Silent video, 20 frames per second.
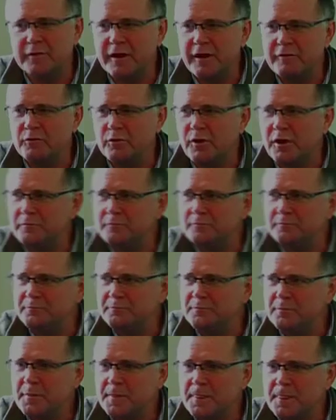Everyone,
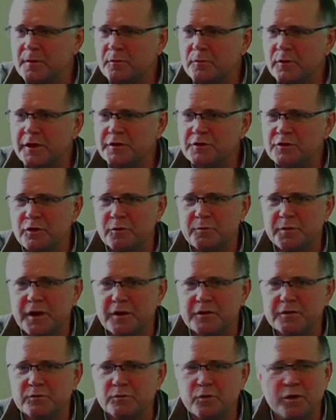in your
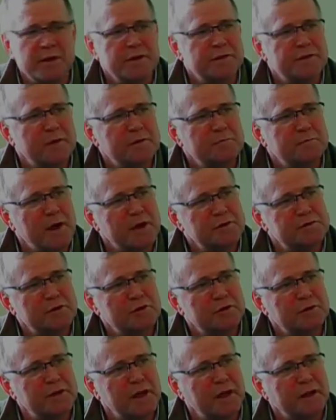opinion, what do you think makes a good